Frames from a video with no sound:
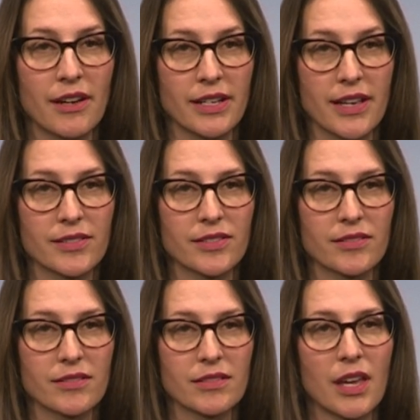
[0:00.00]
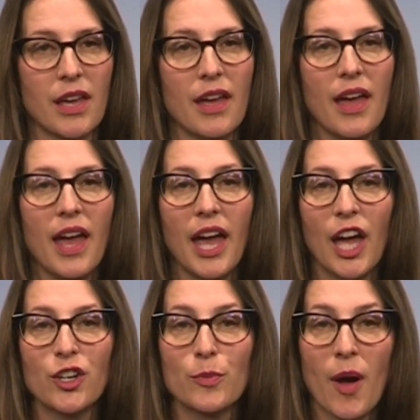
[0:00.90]
on us.
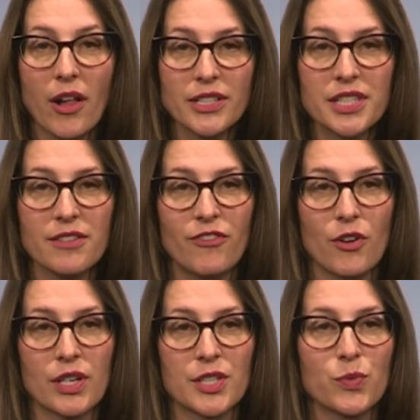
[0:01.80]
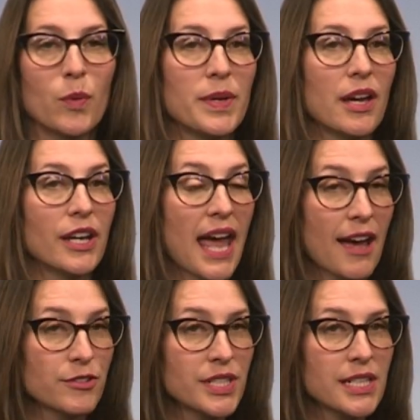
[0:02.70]
And her policy focus will be on
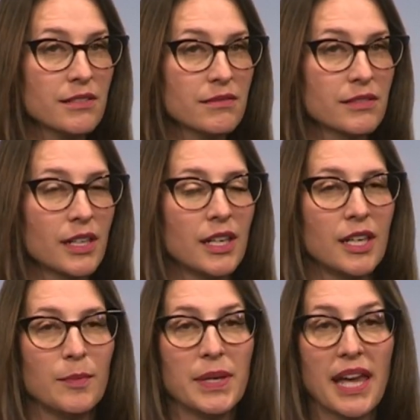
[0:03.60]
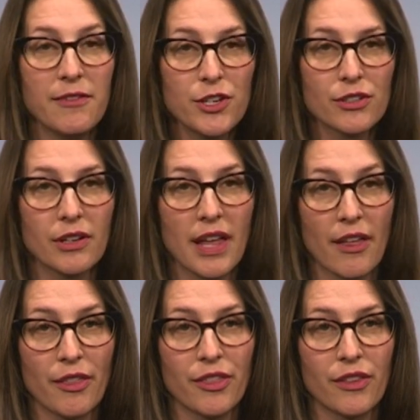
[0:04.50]
housing, behavioral
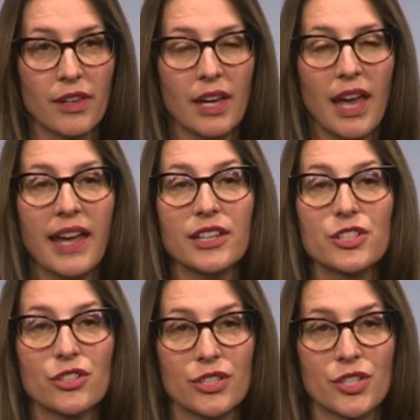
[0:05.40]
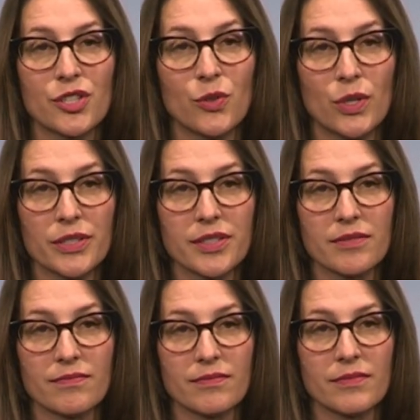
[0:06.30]
health, and good schools.
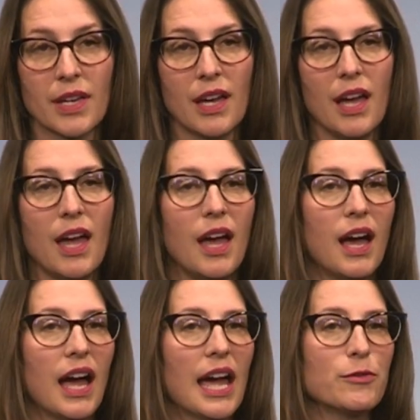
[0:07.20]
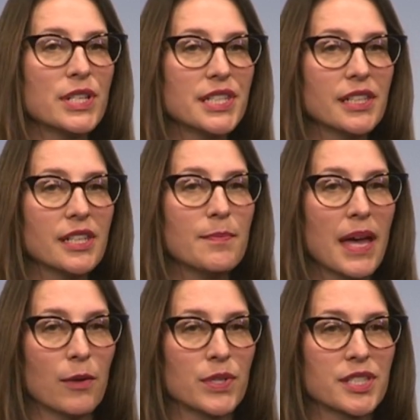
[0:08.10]
I recently
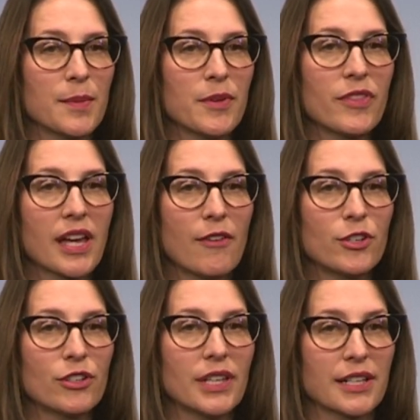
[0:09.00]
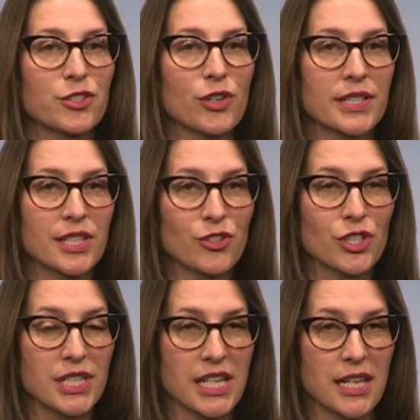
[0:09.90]
met with some of the governor elect's
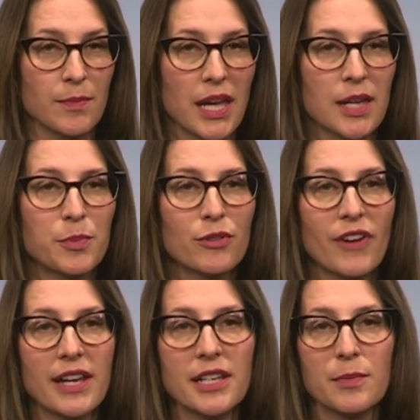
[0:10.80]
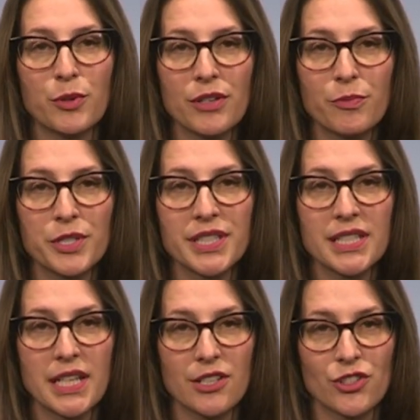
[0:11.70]
transition team and provided a brief
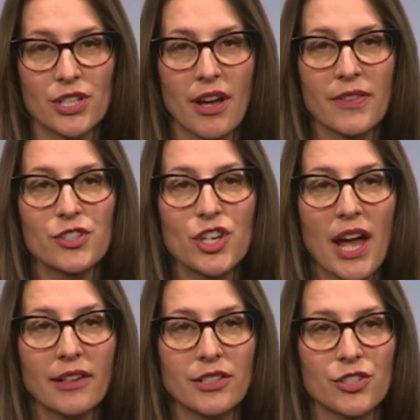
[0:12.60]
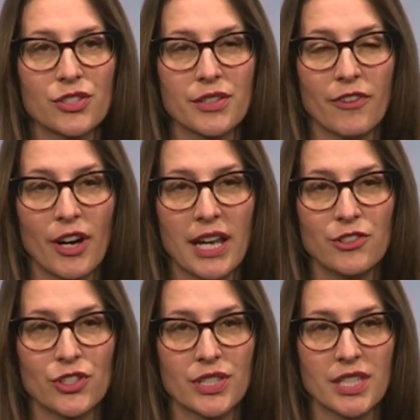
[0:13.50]
presentation on the challenges of our
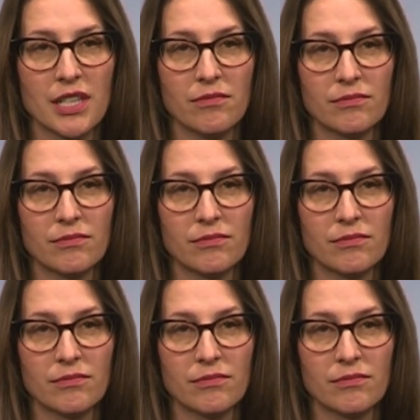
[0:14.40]
agency,